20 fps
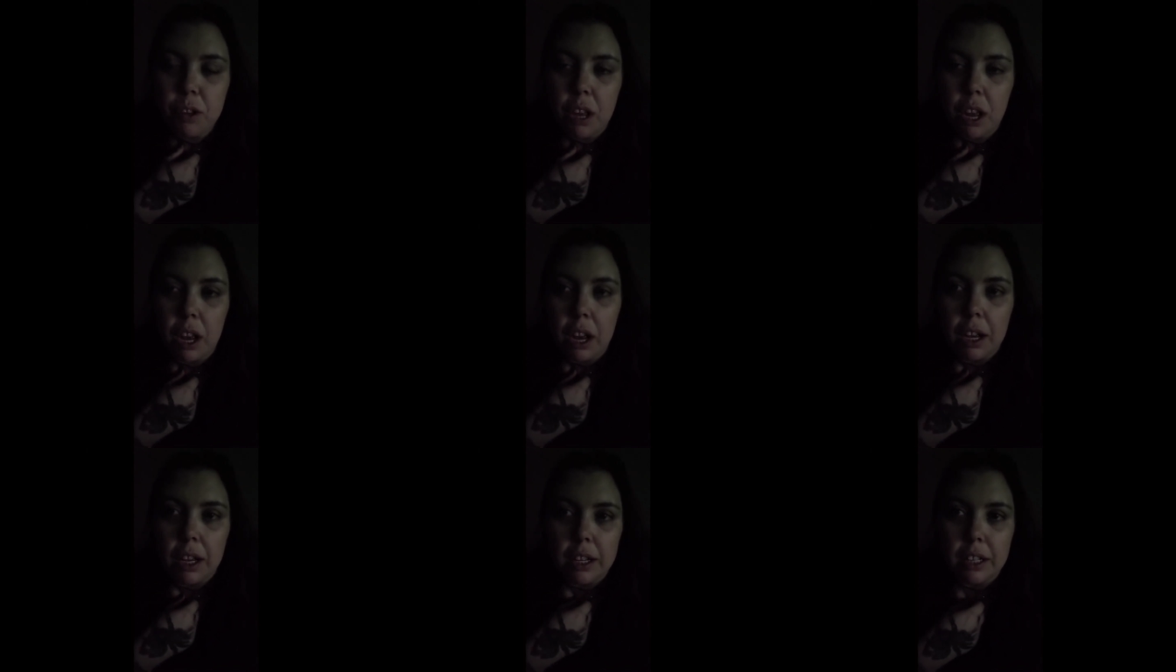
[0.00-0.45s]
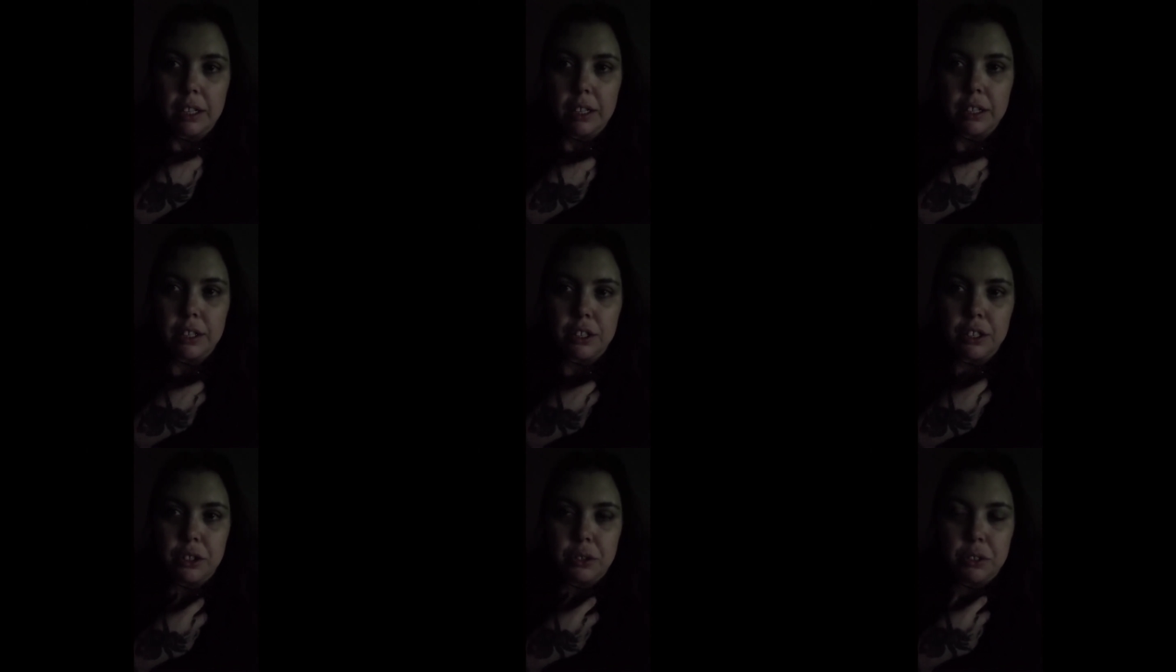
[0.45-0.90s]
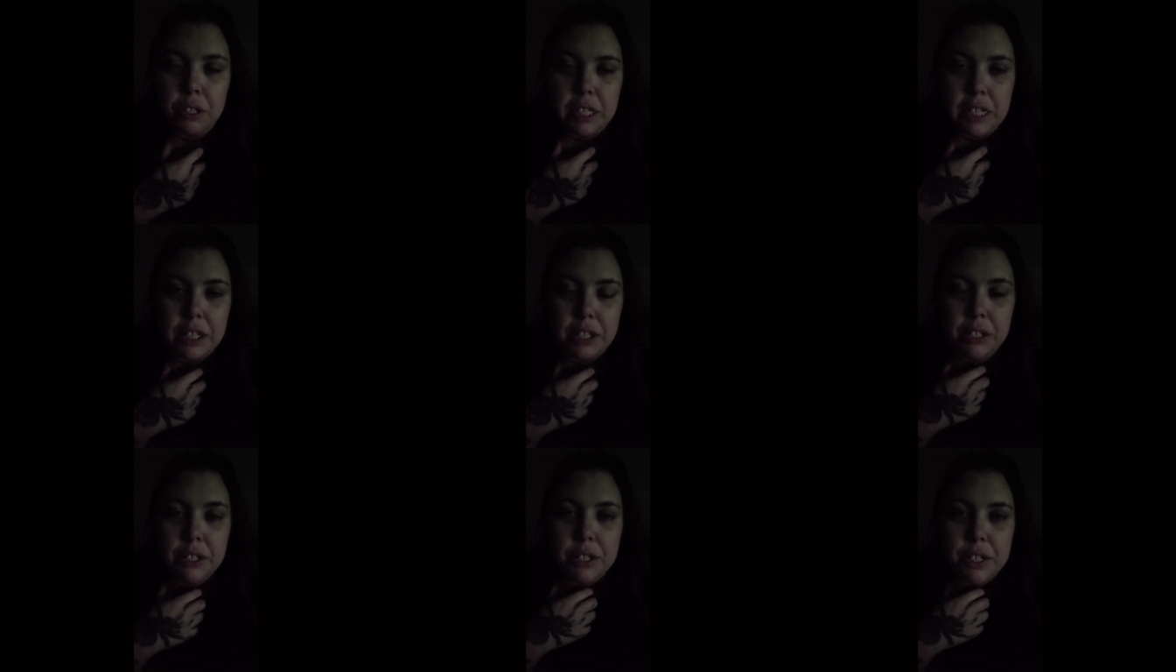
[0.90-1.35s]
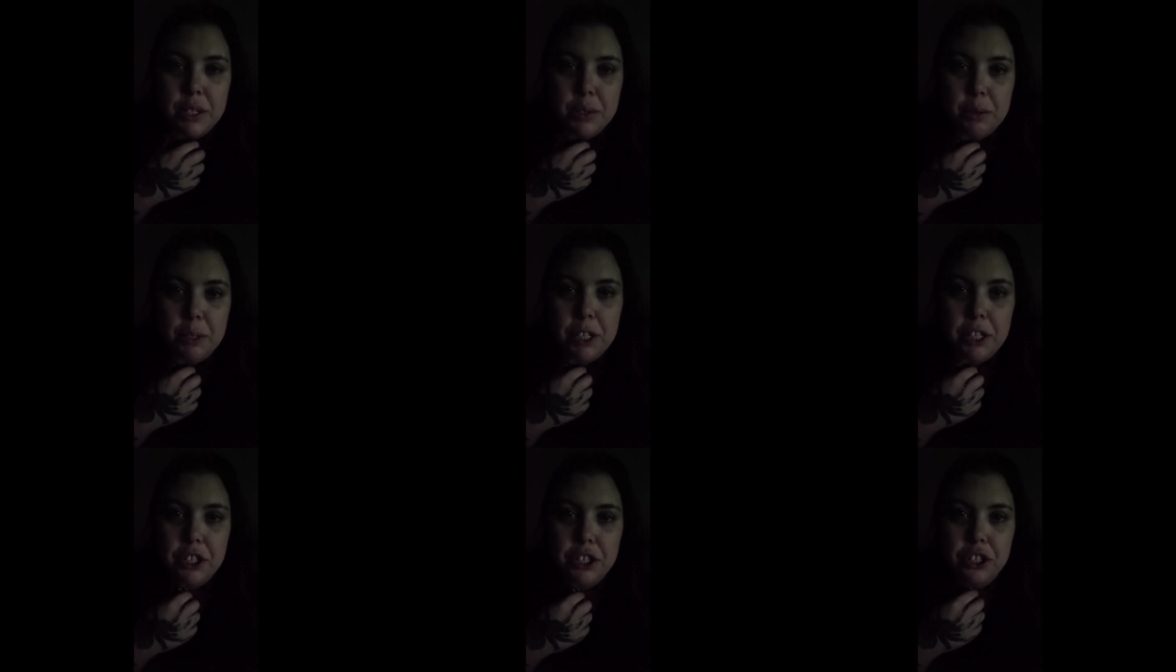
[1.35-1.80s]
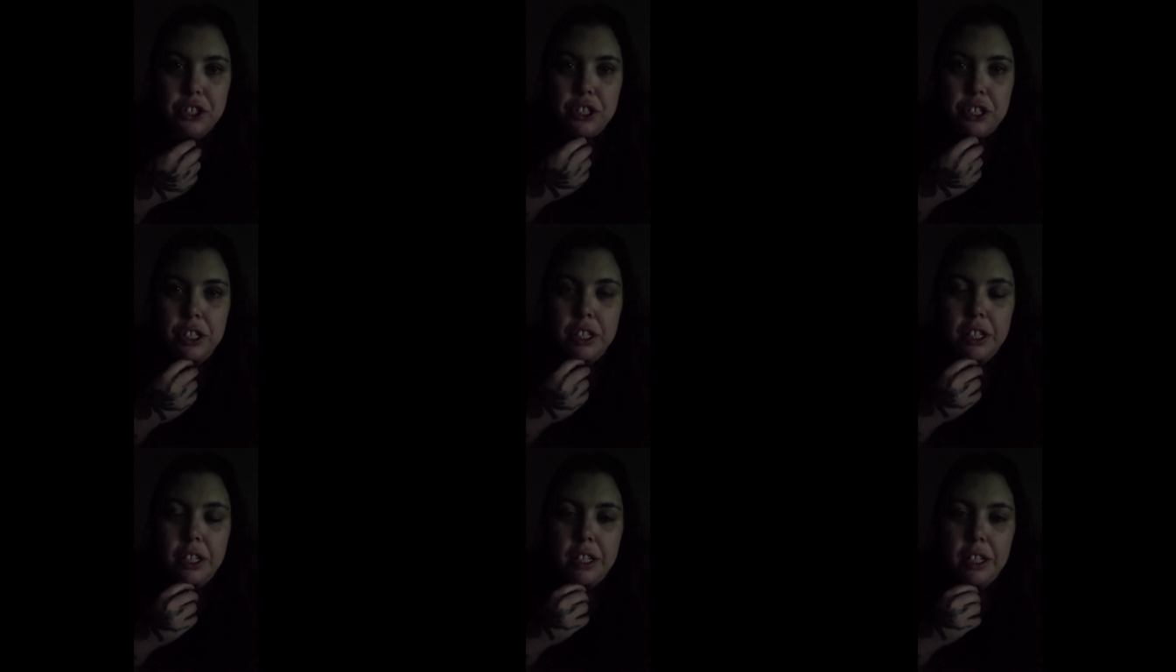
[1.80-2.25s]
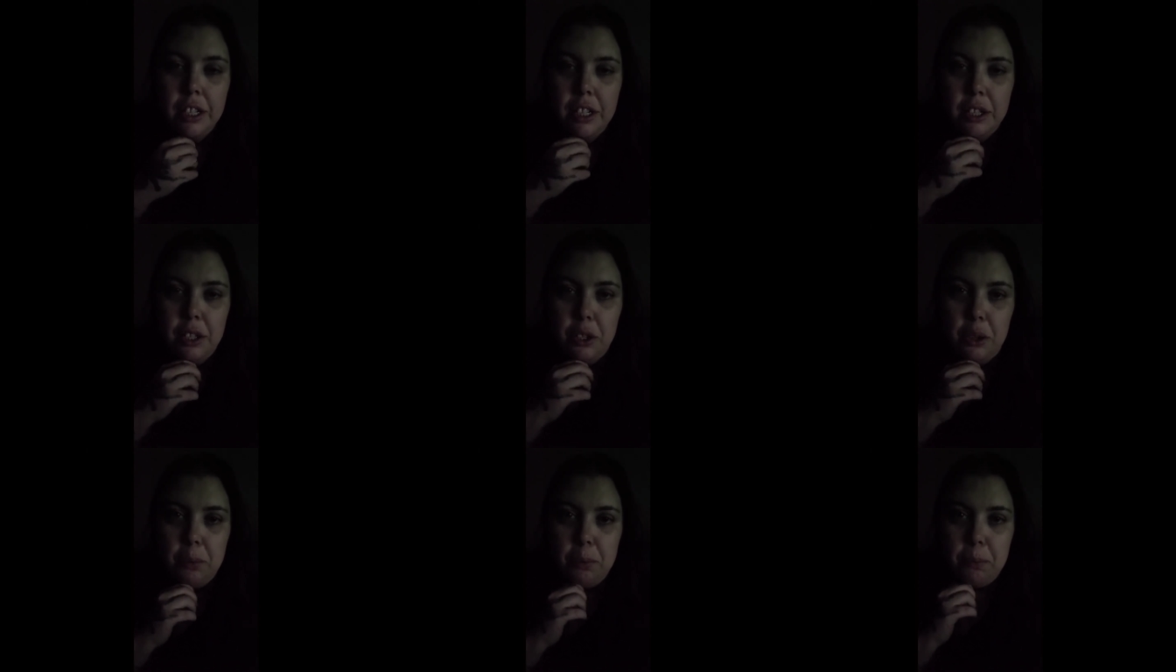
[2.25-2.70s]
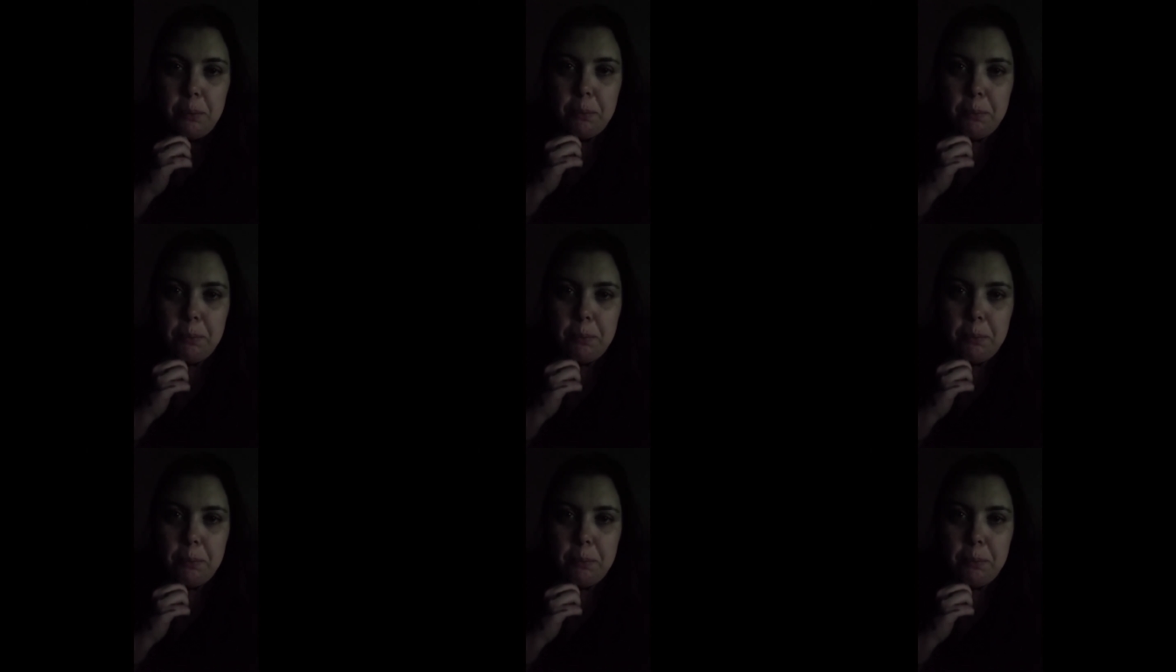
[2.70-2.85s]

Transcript: Duodenal Switch Loop,